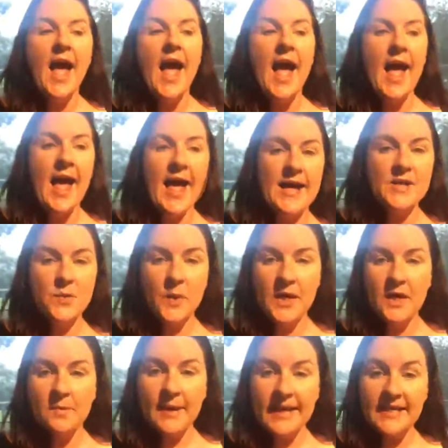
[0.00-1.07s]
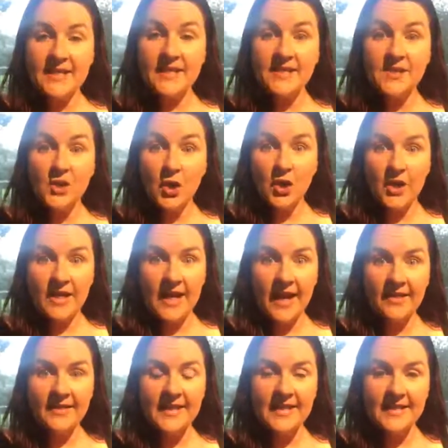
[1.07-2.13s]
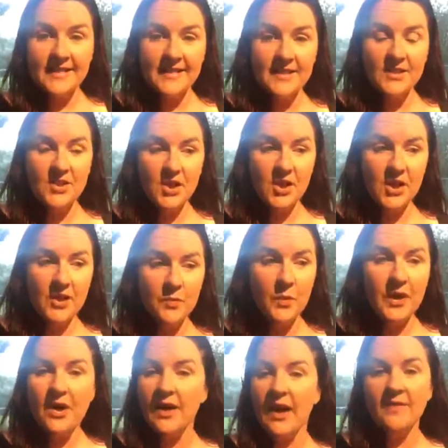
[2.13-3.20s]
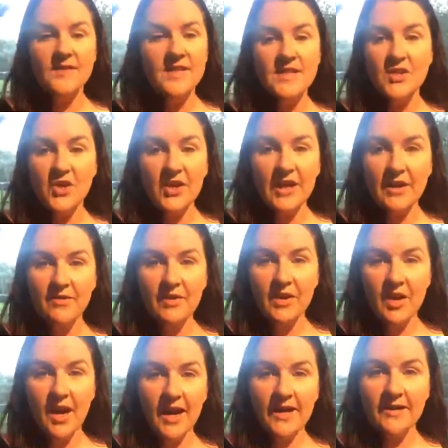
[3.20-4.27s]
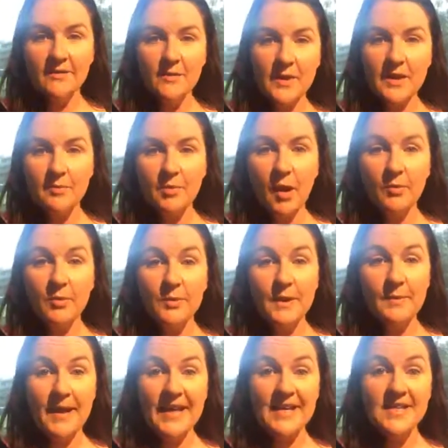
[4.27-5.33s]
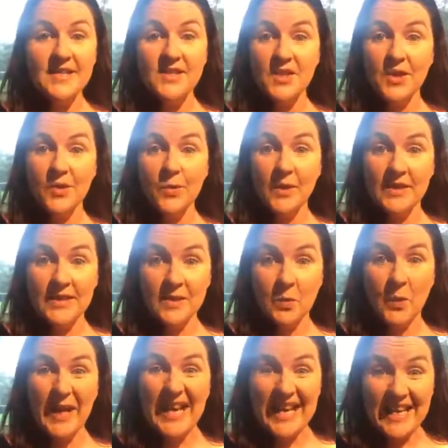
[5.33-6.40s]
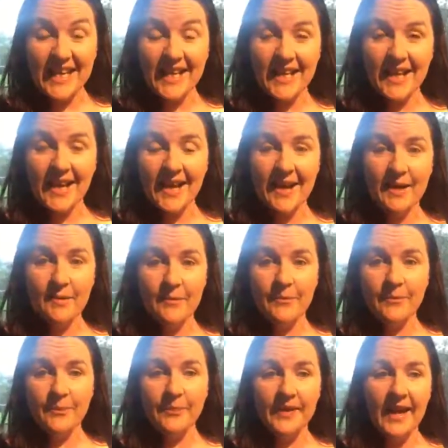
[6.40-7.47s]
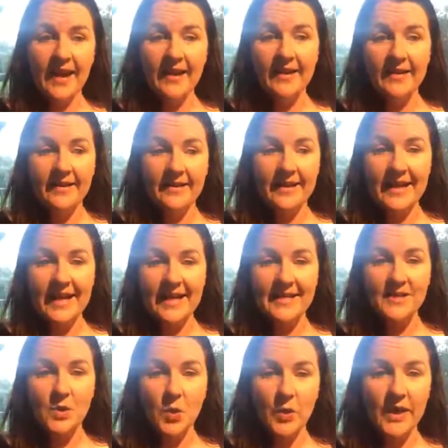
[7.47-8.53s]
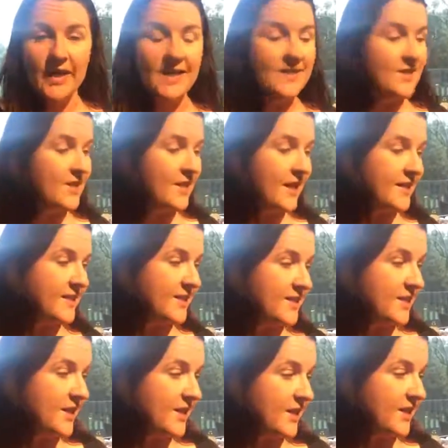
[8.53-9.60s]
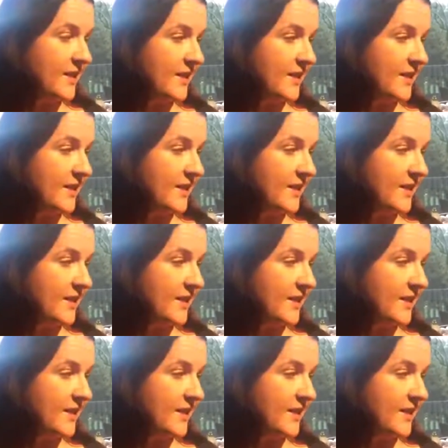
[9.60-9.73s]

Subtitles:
and we're going to make a dessert. Now this dessert, we don't have dessert every night, we probably make a dessert once a week, and the kids hook in. Do you like dessert?